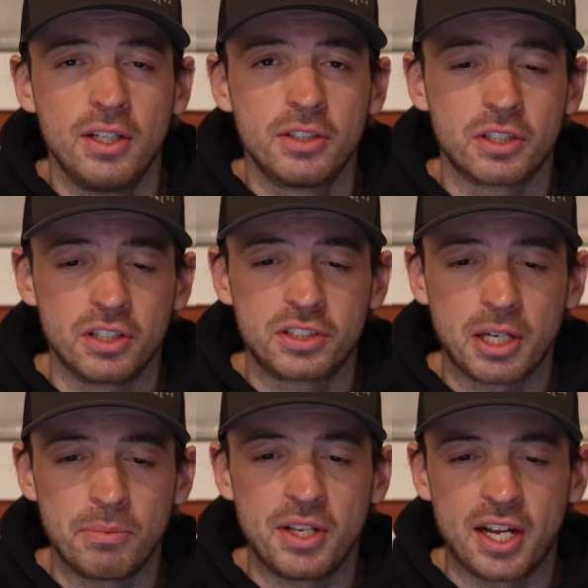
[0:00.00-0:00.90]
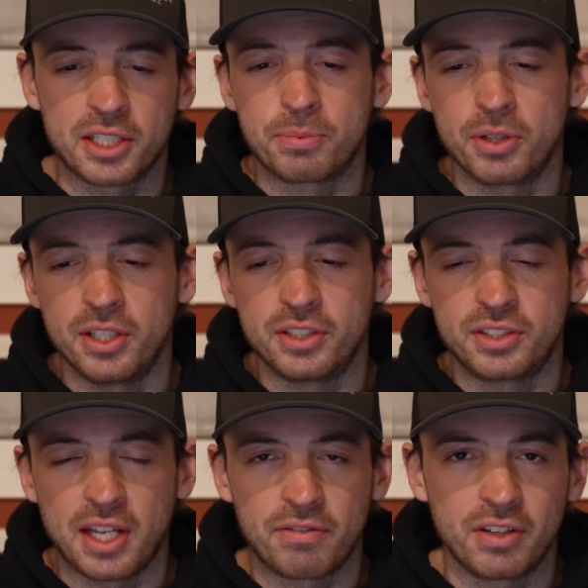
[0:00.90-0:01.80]
So the Summit Expert is
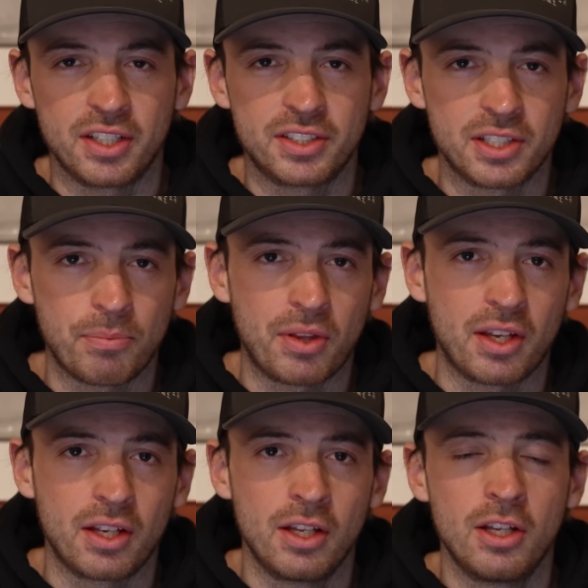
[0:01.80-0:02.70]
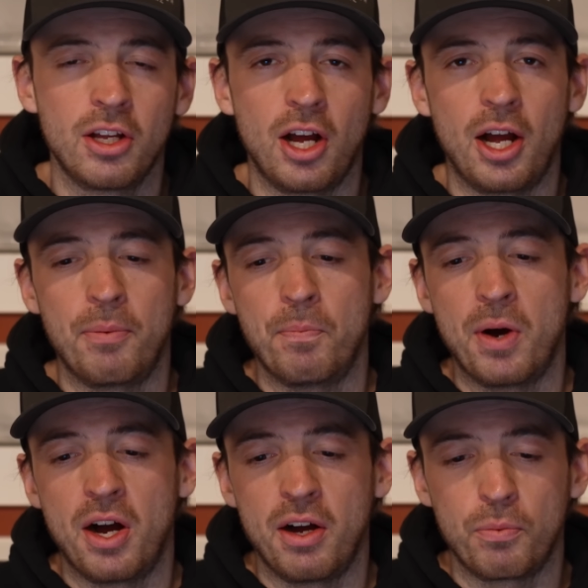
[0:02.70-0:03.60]
definitely something I'm
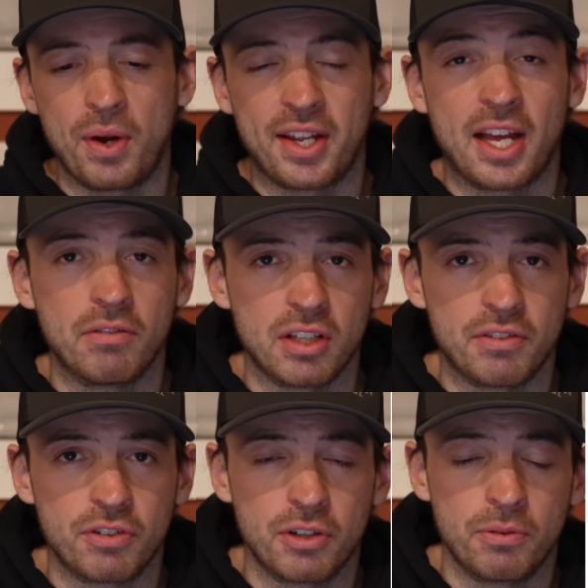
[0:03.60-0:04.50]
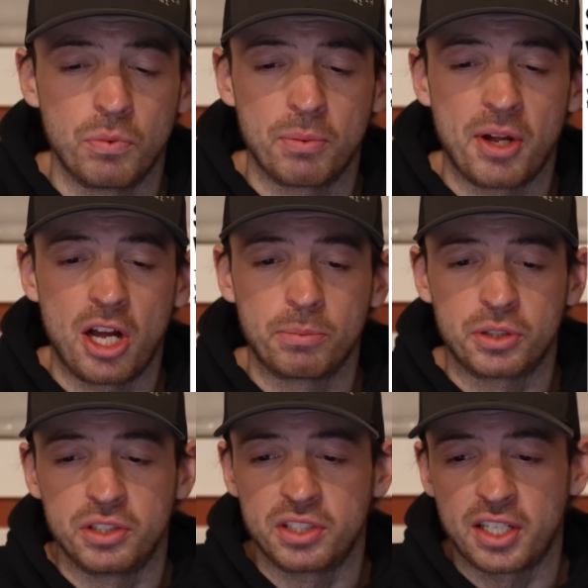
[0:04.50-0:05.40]
weighing heavily for one of my
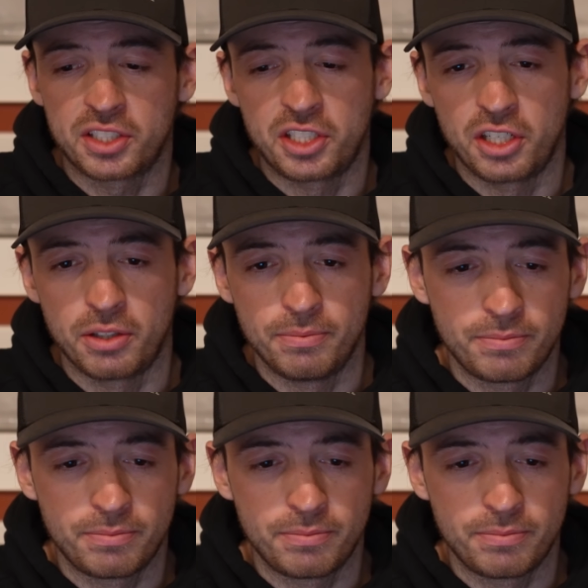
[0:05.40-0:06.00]
options next year.